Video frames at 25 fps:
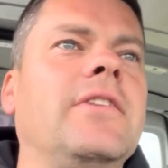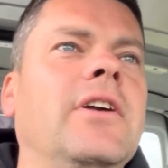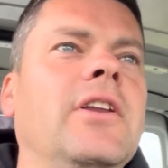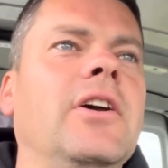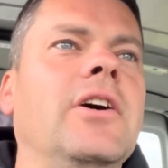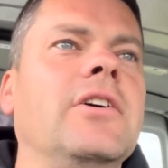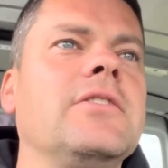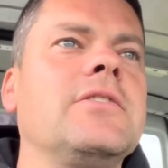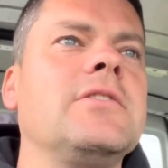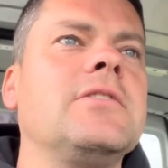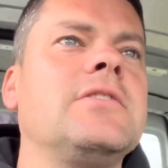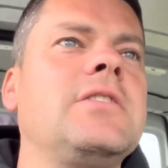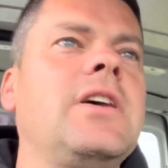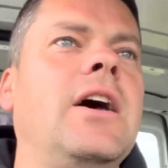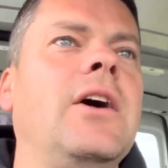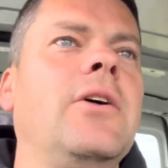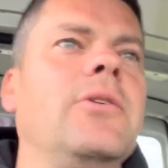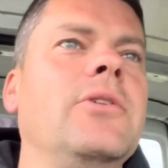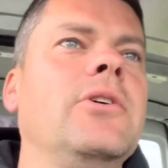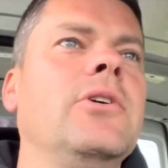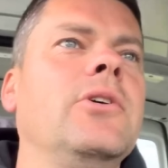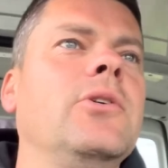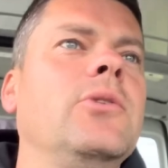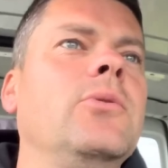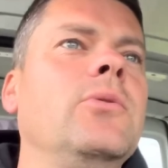I like to tell
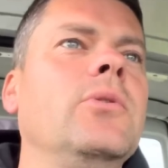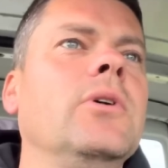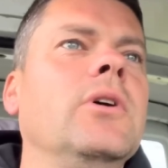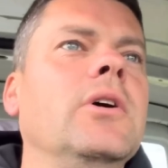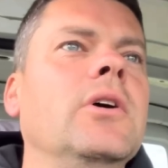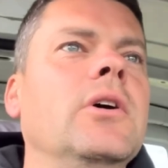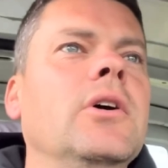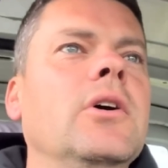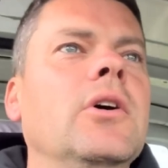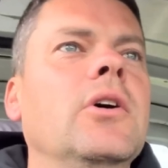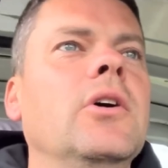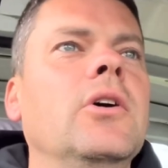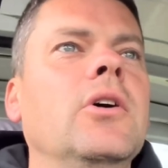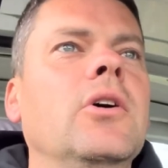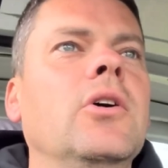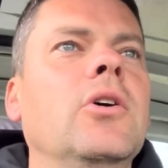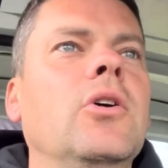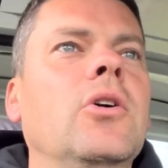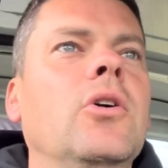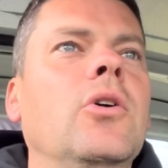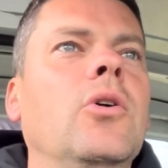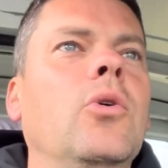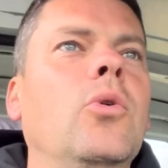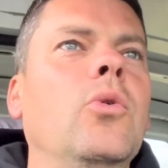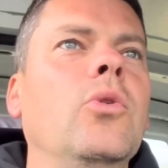you
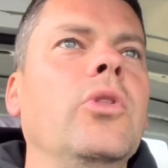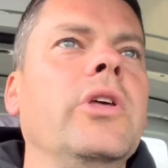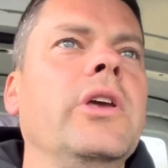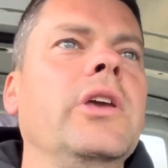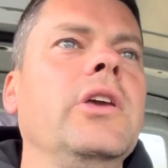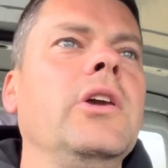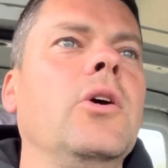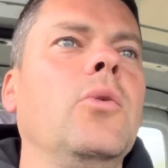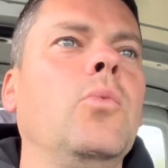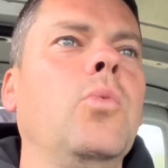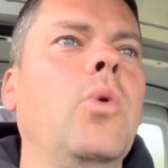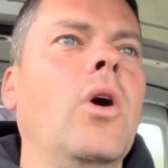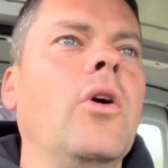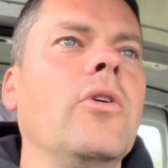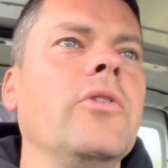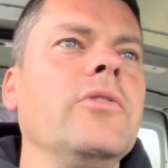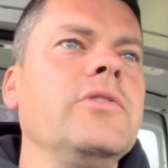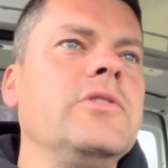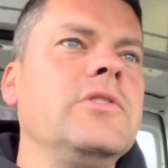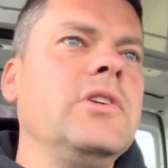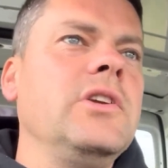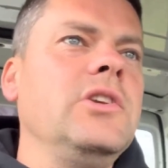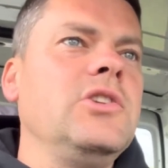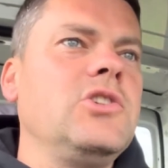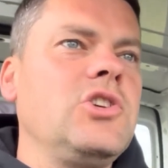all the
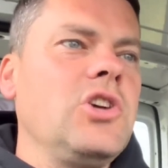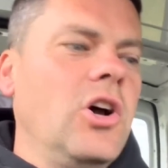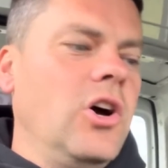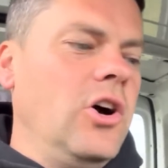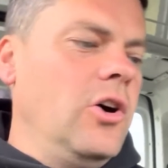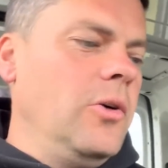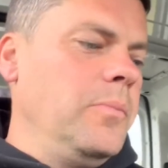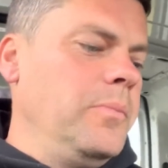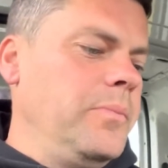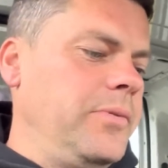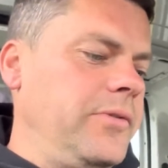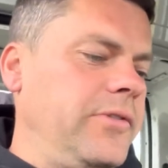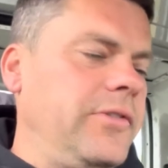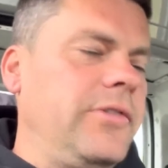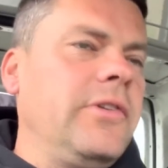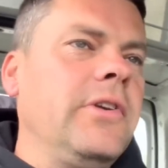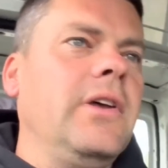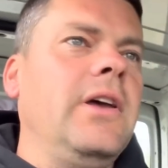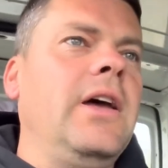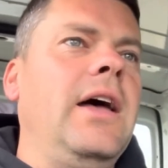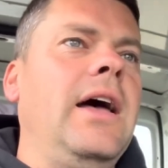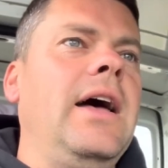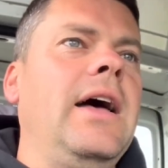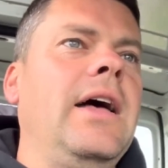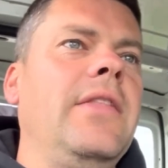warranty jobs
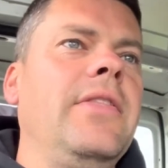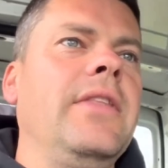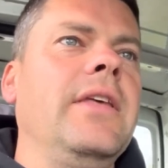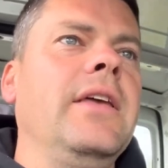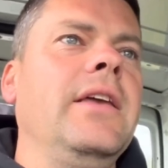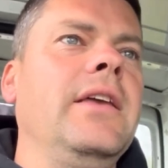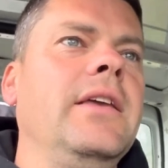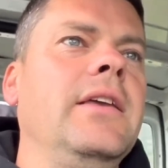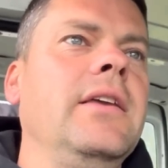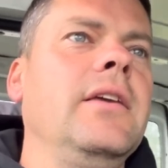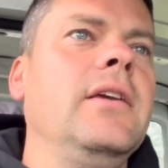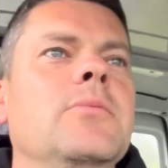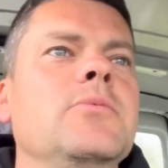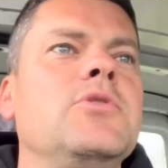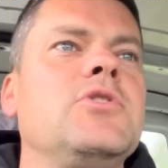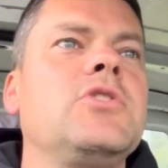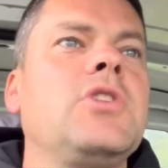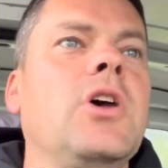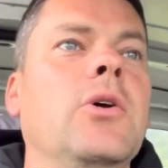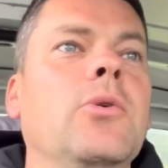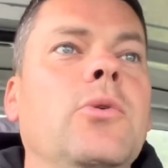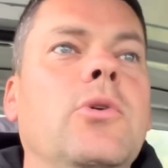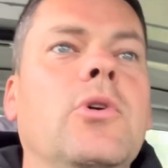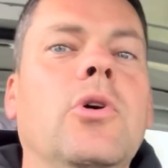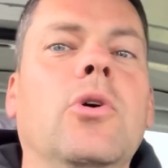and the
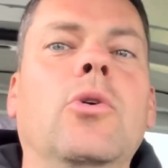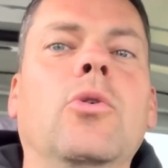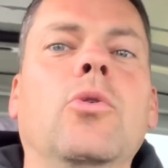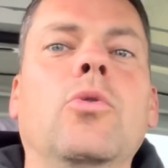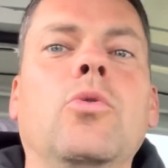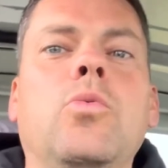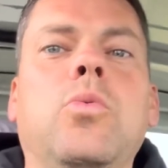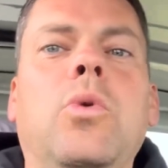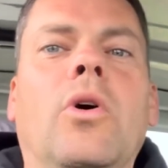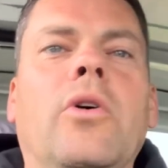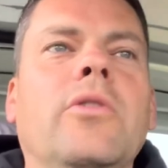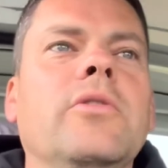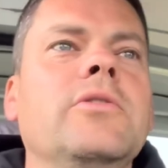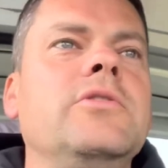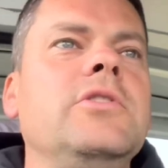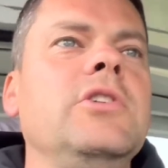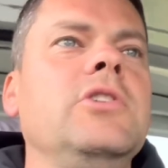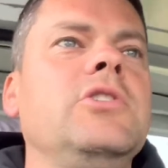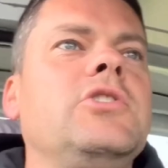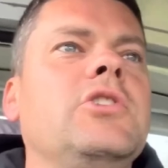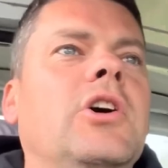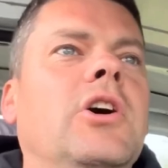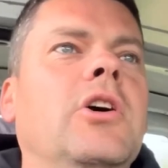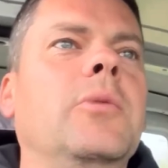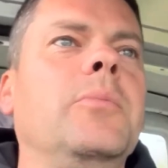so-called warranty
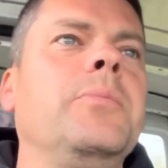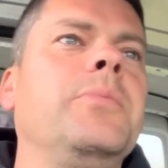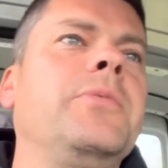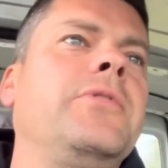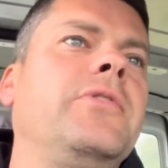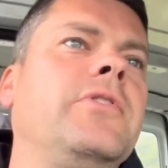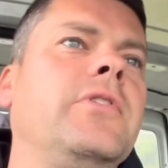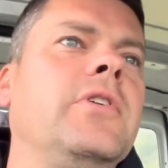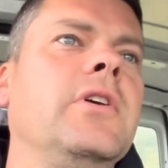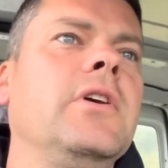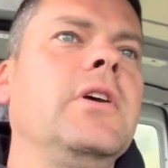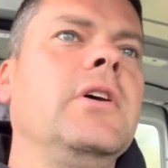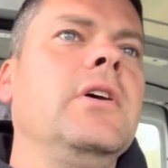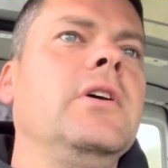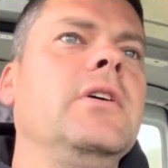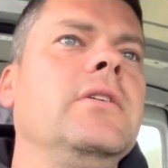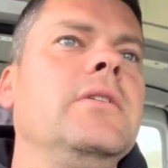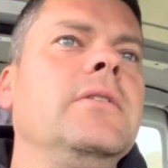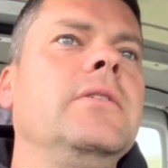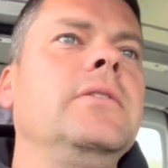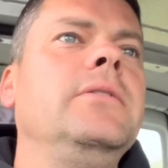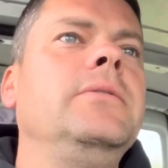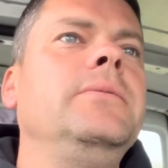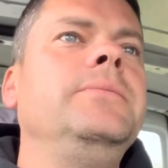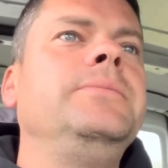jobs
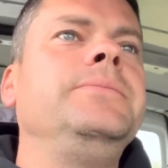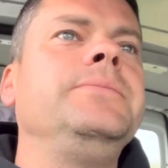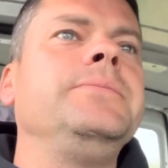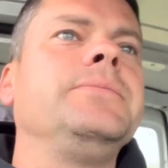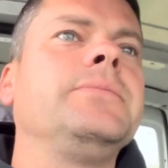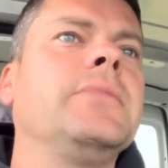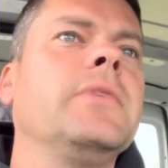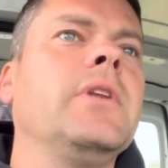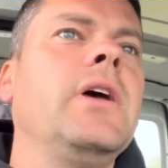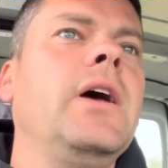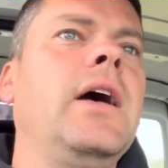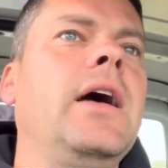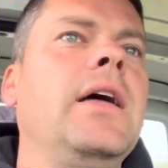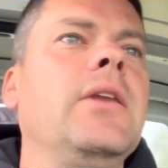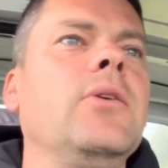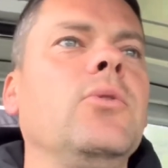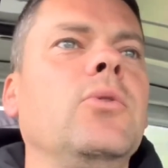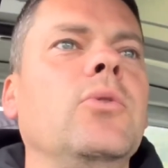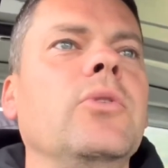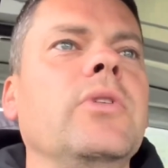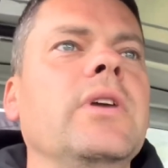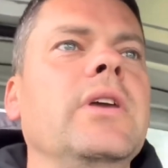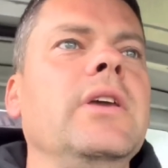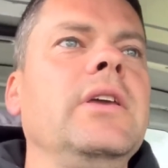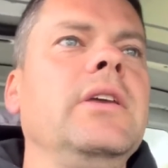and
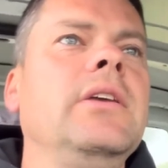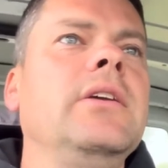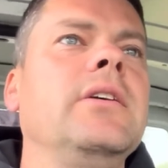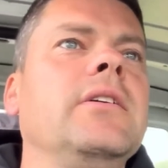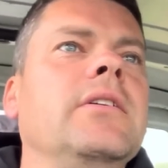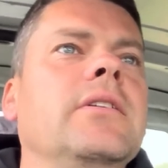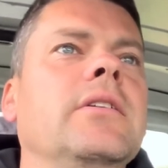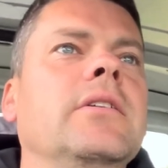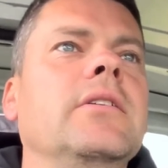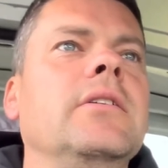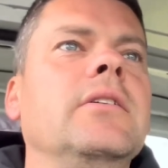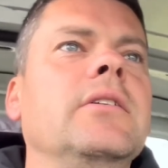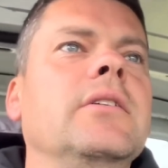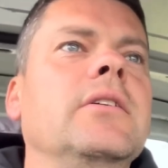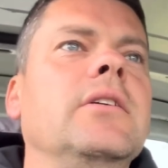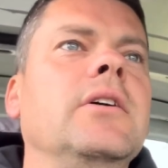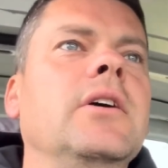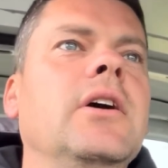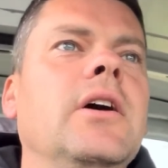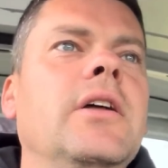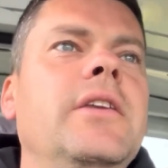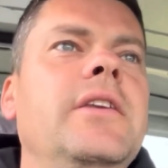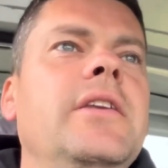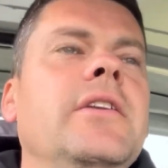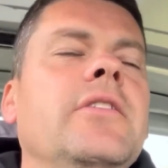all the
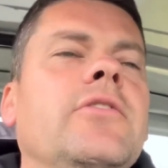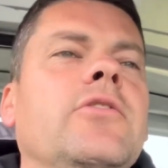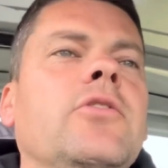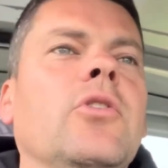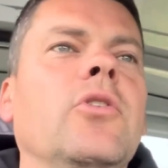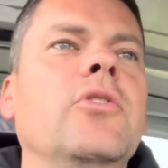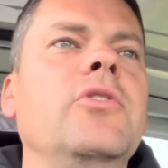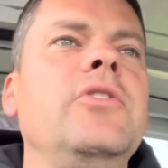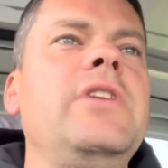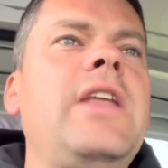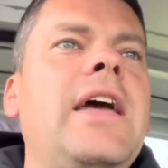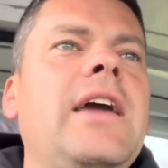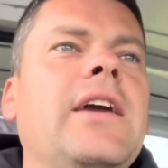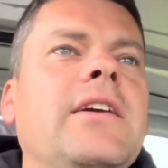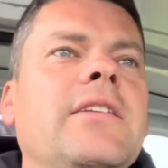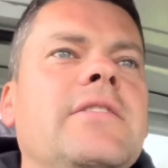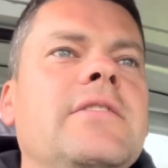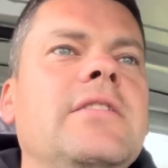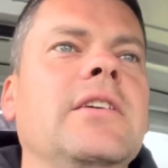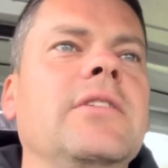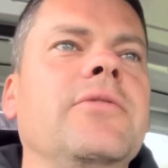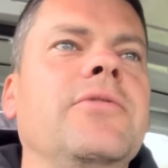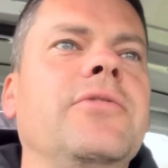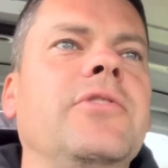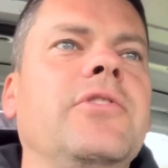sort of
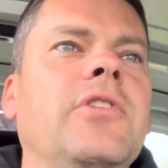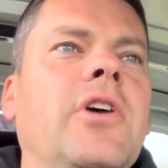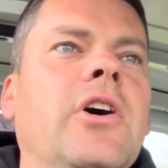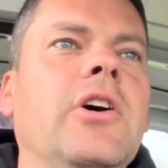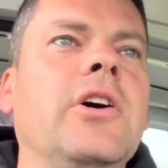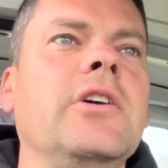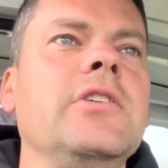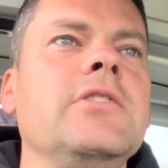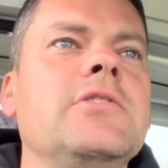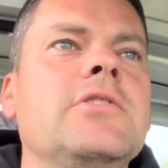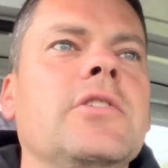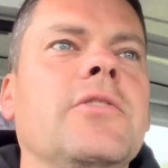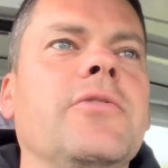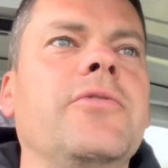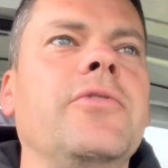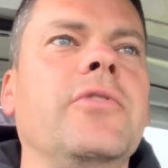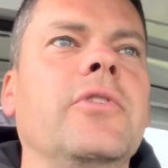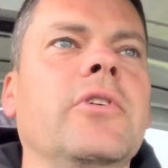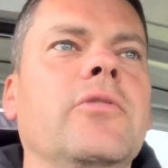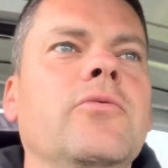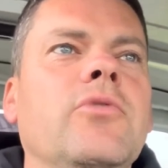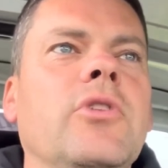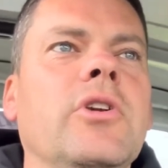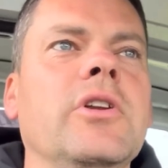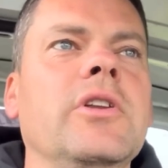negative sides of
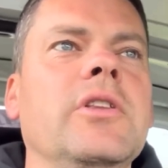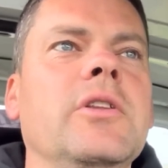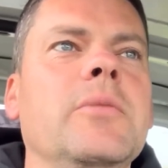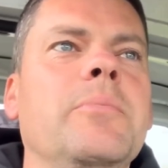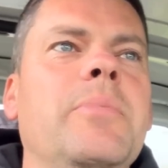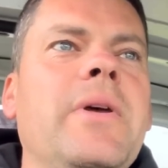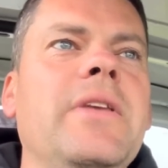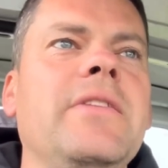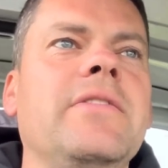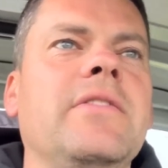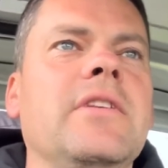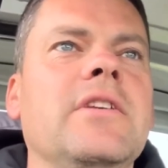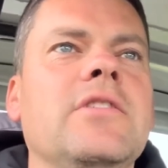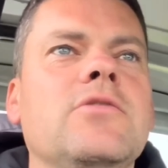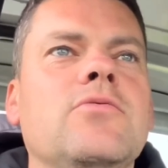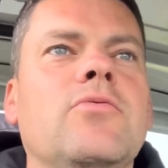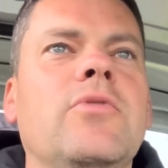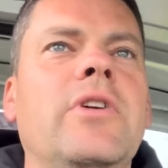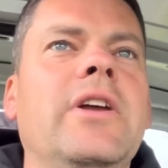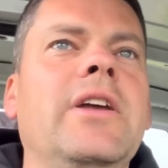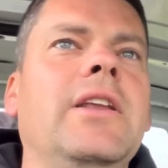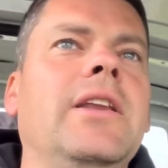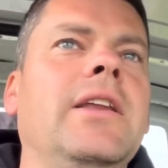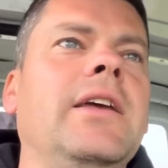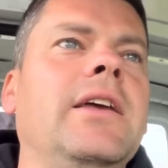running a business
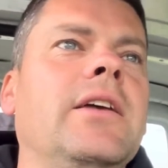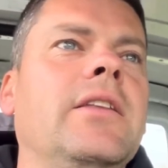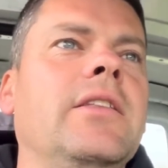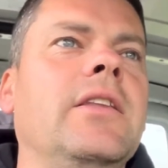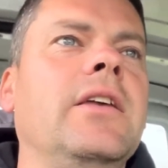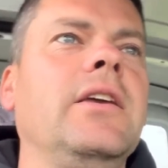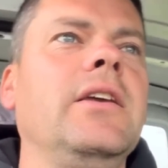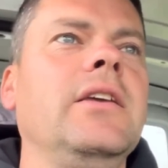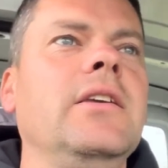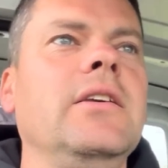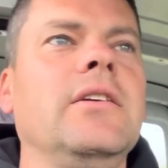really, and